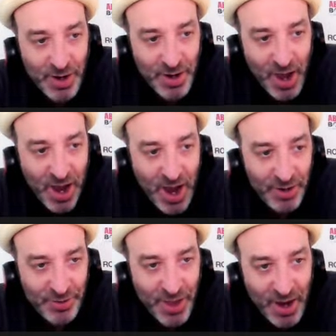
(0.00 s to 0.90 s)
How
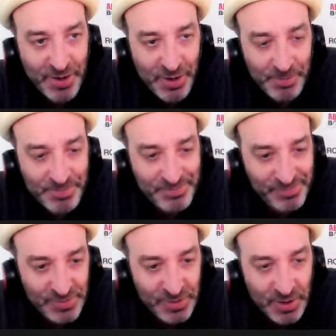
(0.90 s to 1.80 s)
did that
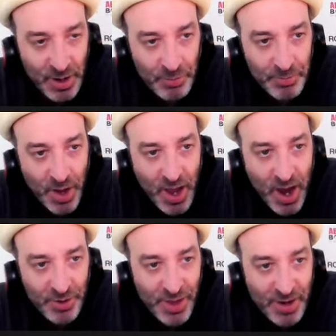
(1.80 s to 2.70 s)
how
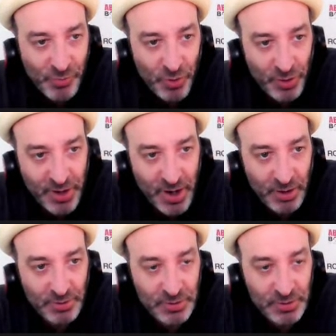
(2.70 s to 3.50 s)
did that work out?